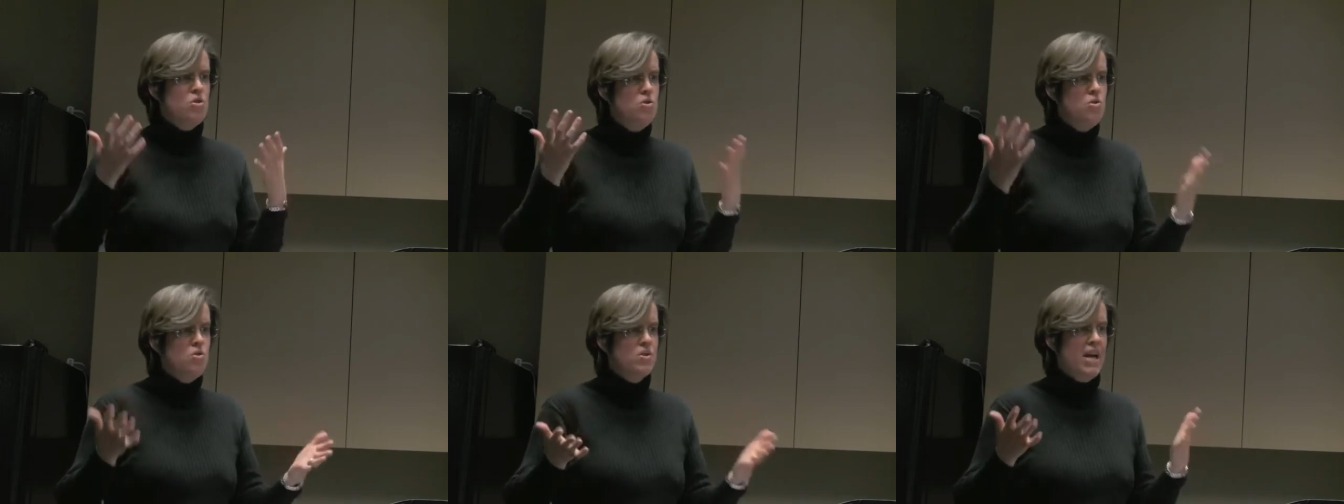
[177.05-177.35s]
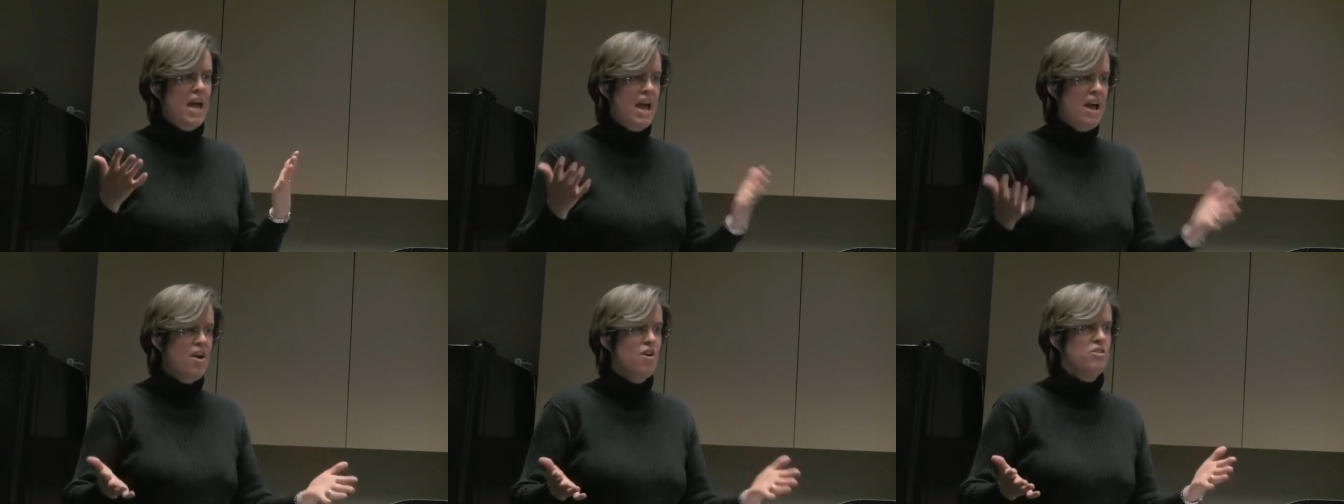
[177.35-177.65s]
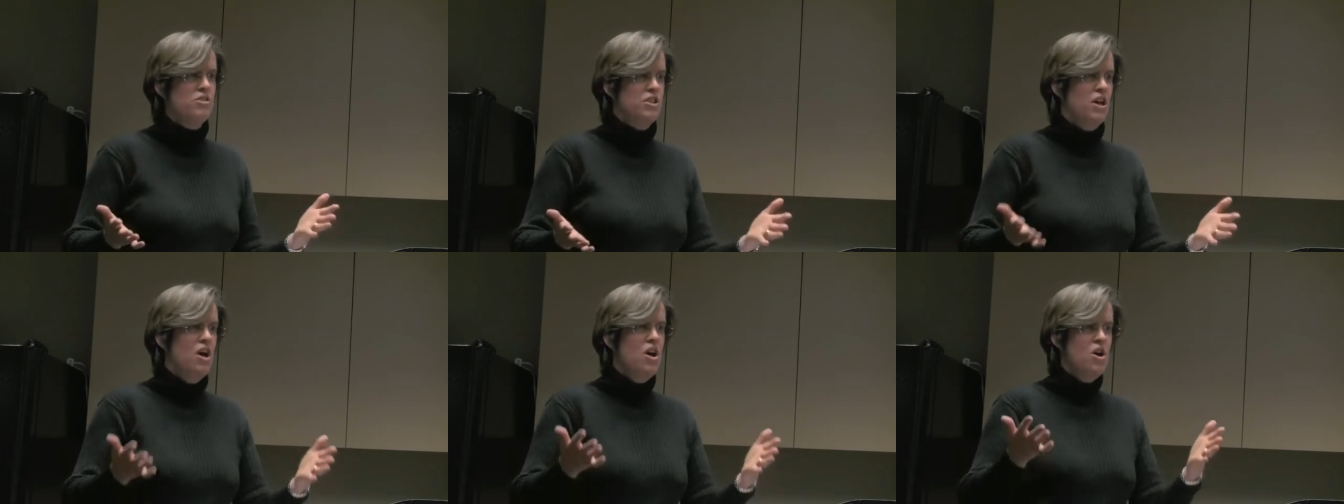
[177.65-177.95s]
Who
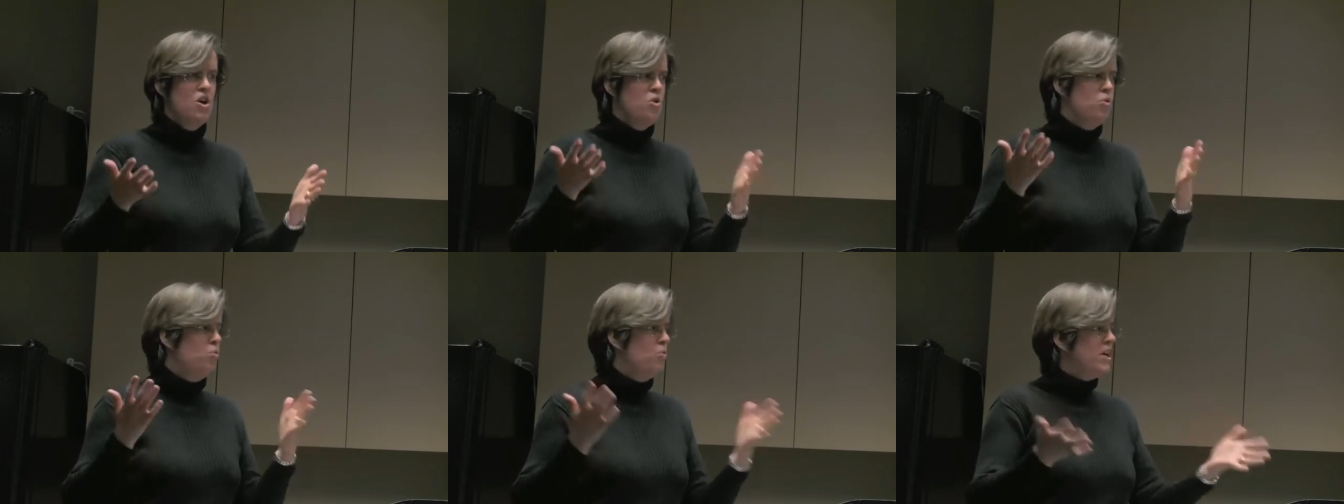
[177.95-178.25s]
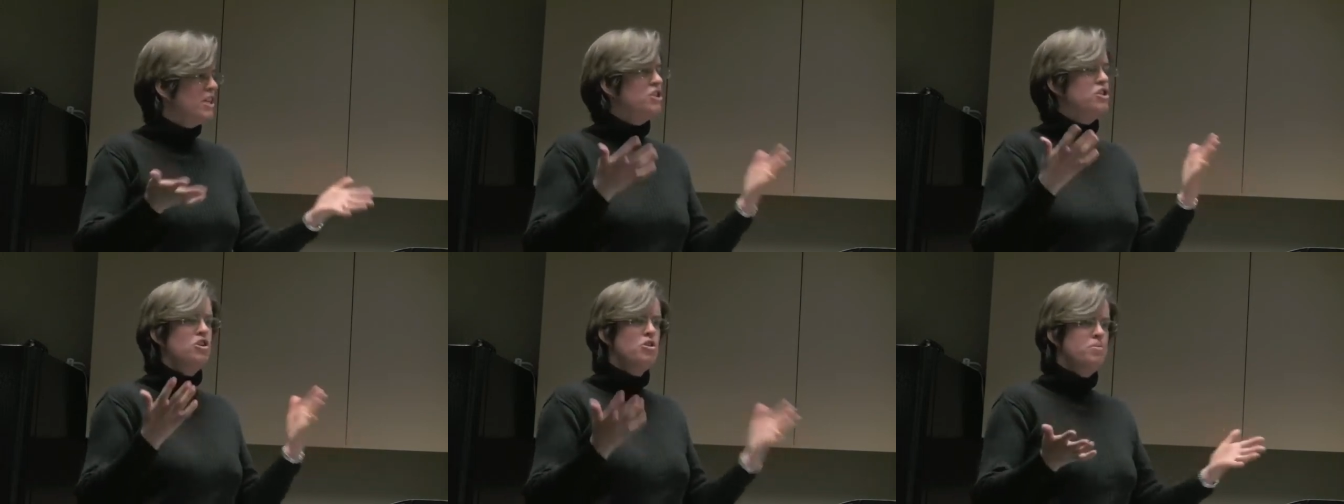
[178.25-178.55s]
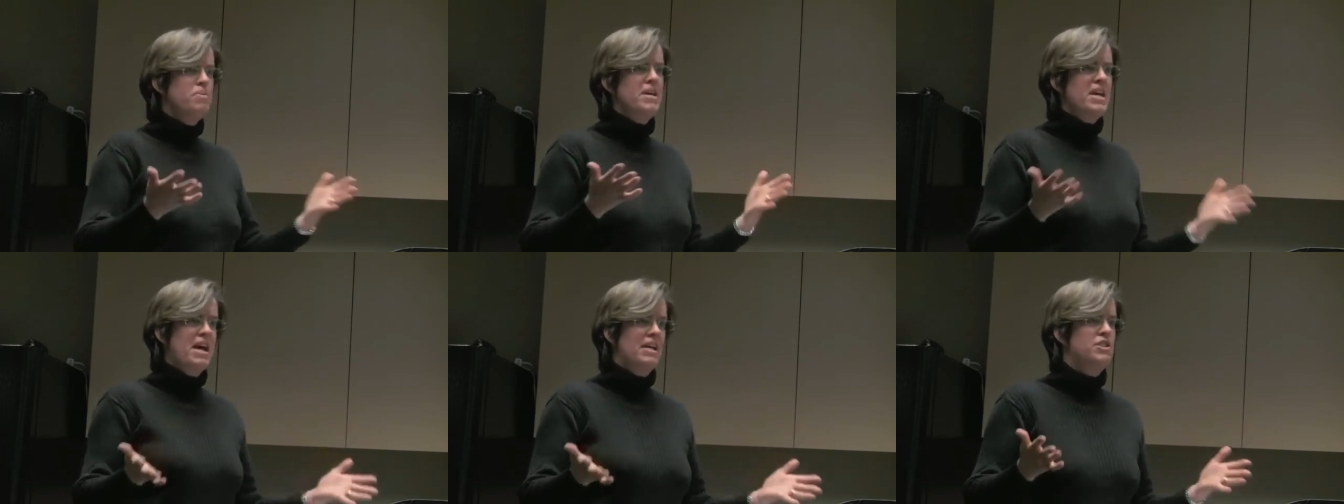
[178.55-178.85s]
cares which
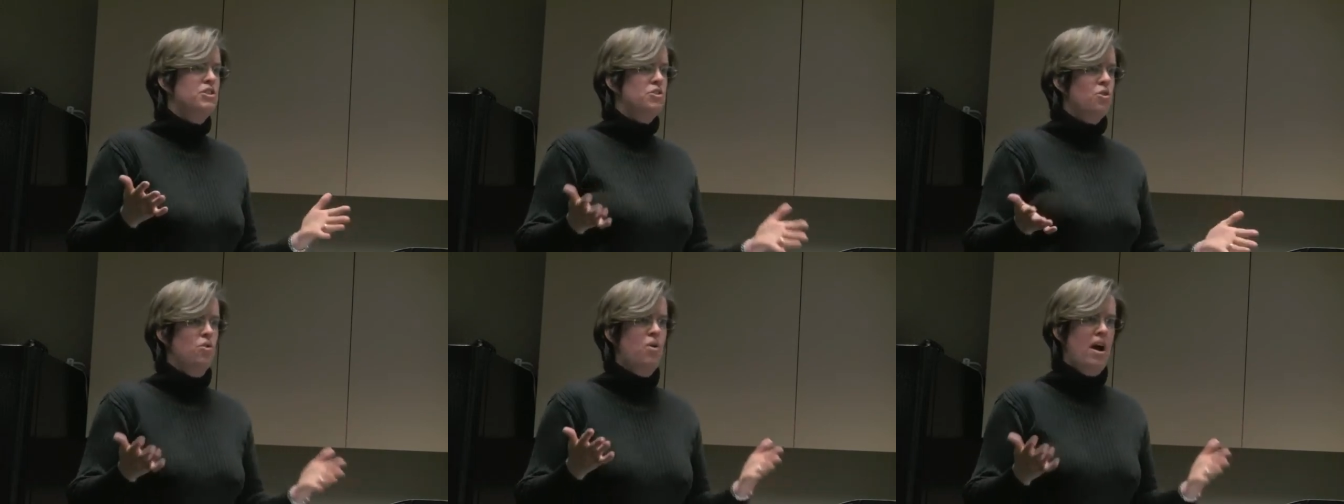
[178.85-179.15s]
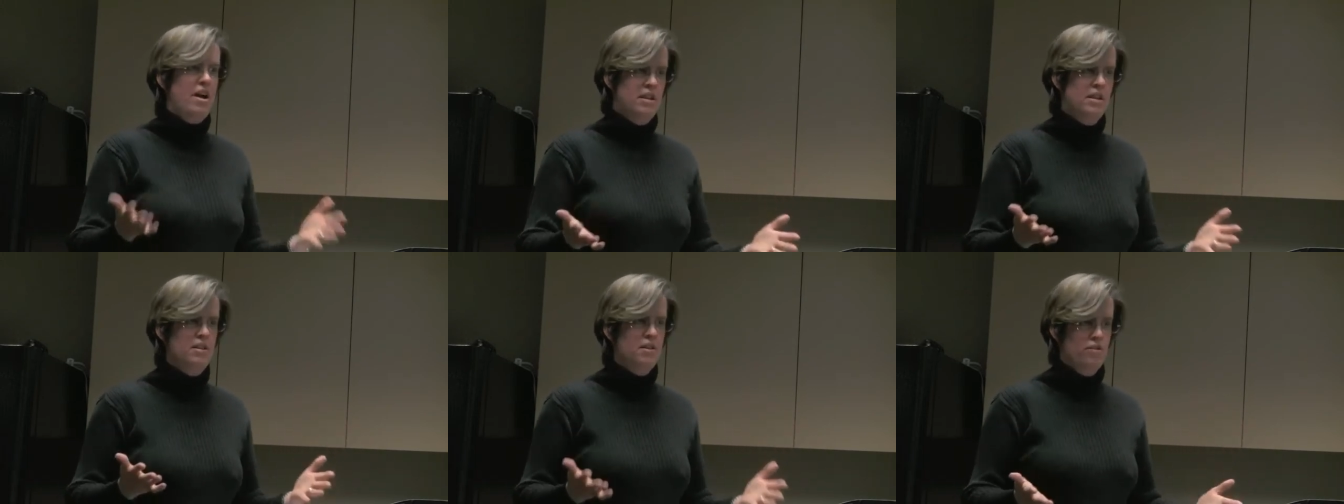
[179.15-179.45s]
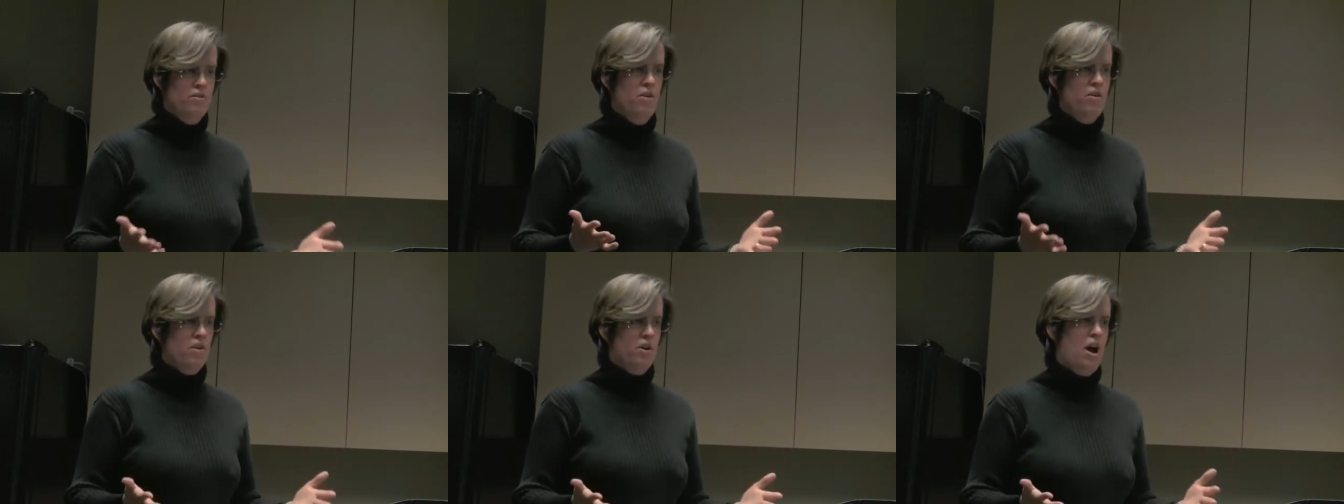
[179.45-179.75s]
U P S store I did the
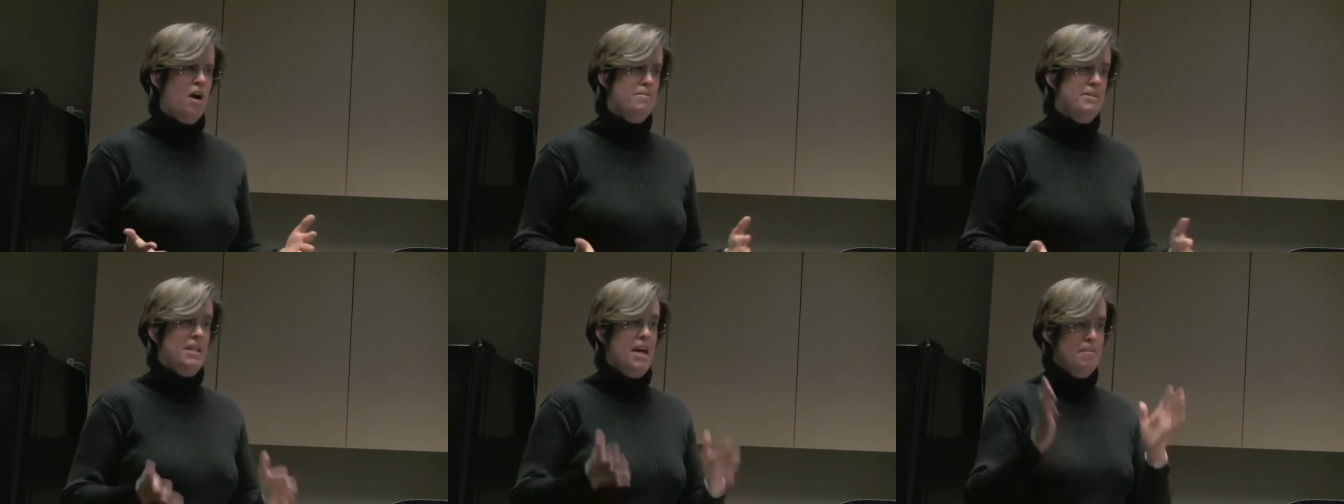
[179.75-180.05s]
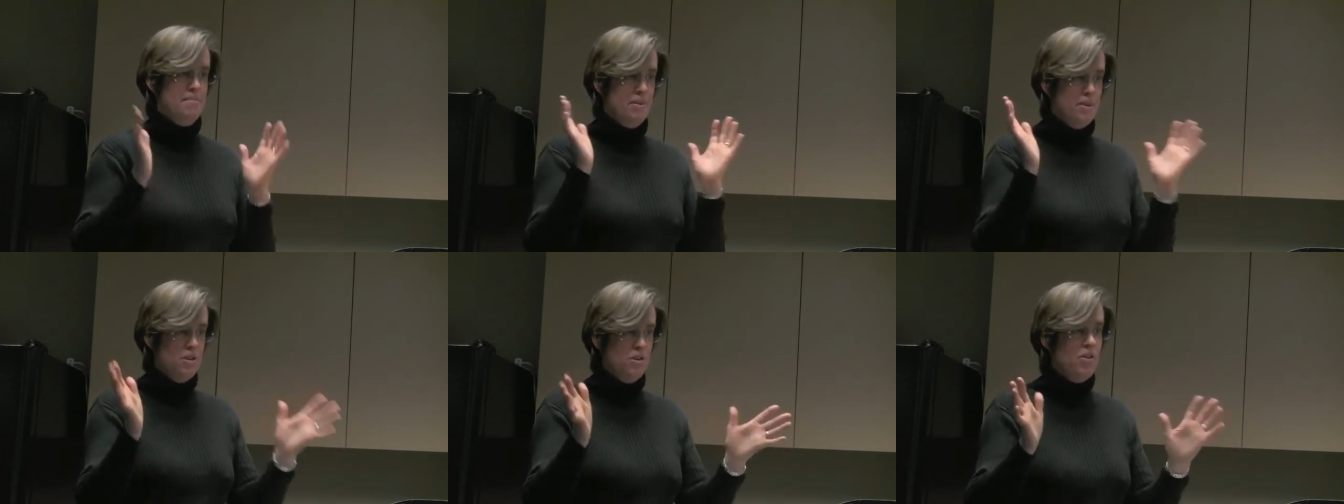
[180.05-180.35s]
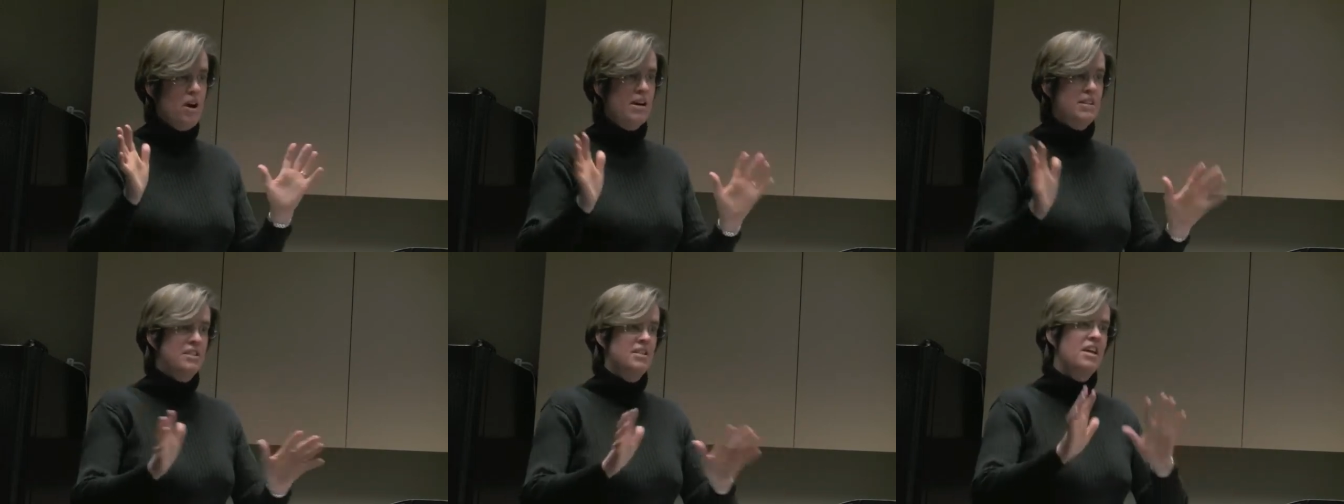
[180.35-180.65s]
photocopies at? But you
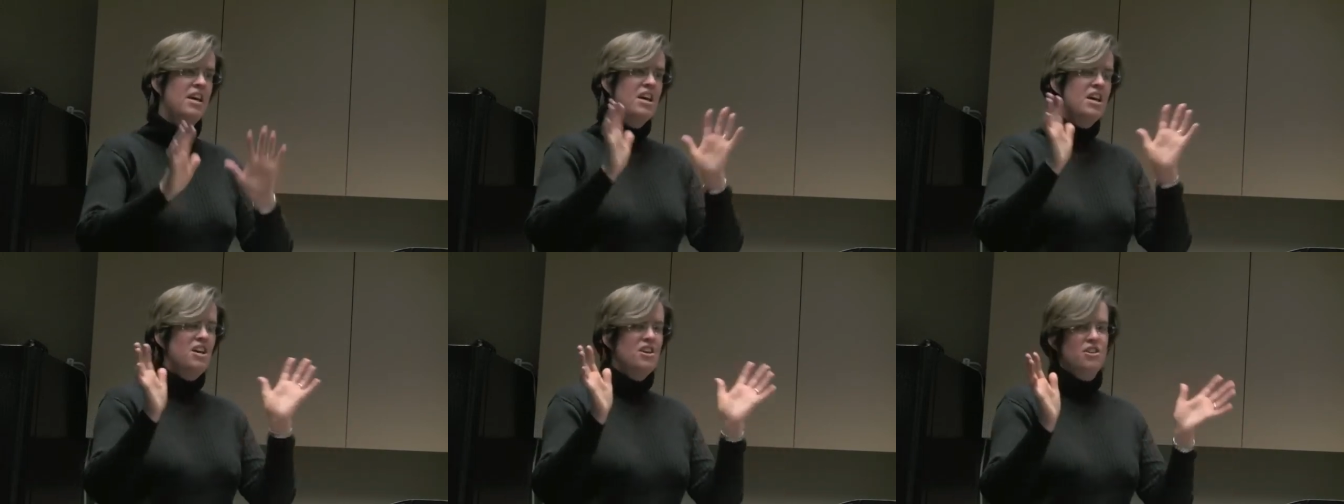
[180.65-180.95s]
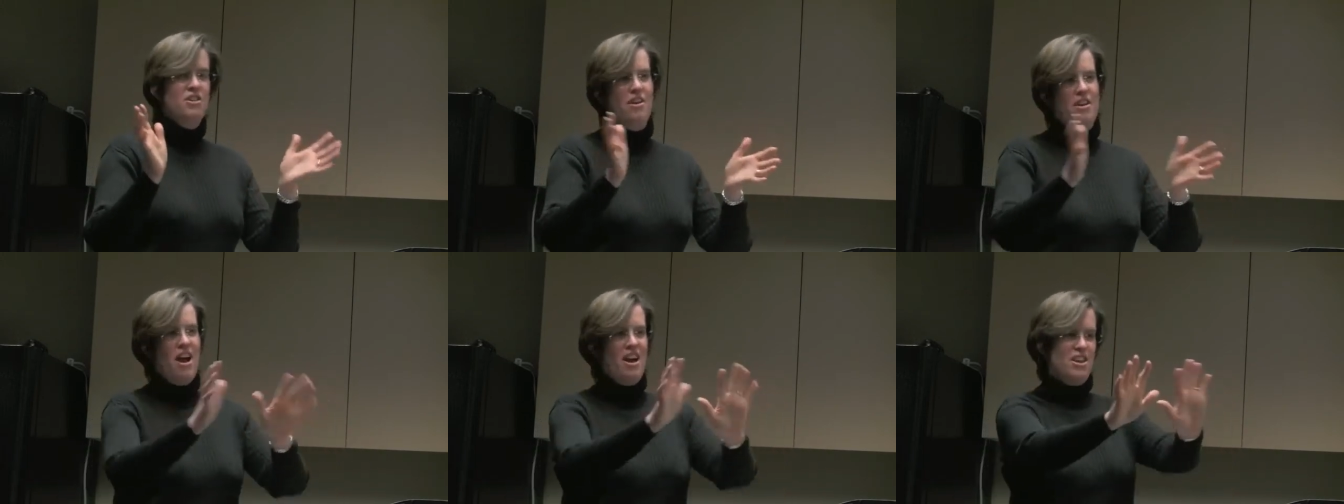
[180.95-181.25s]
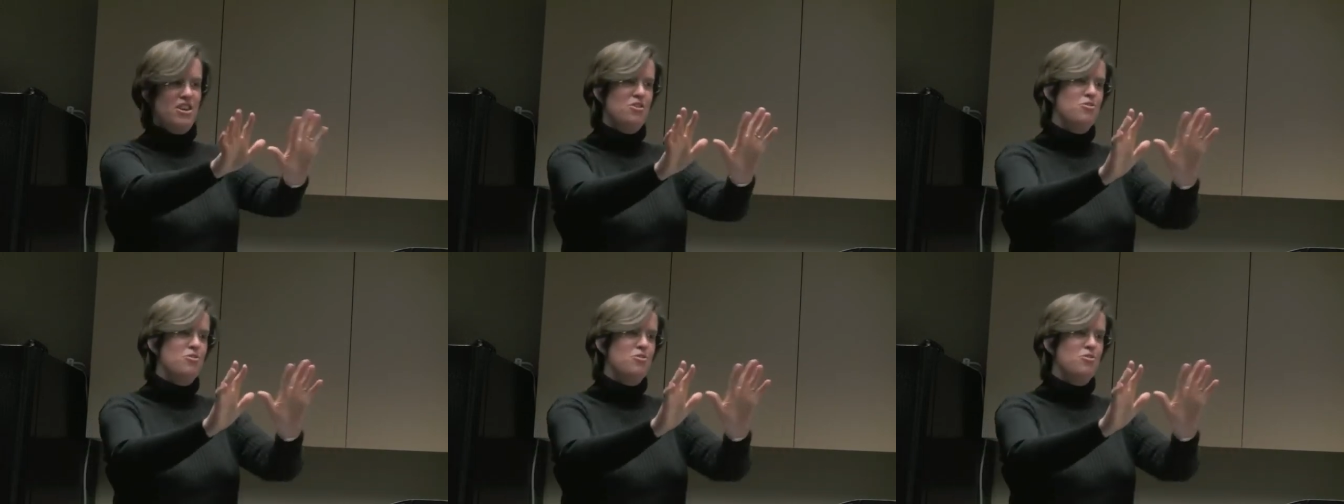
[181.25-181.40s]
guys, not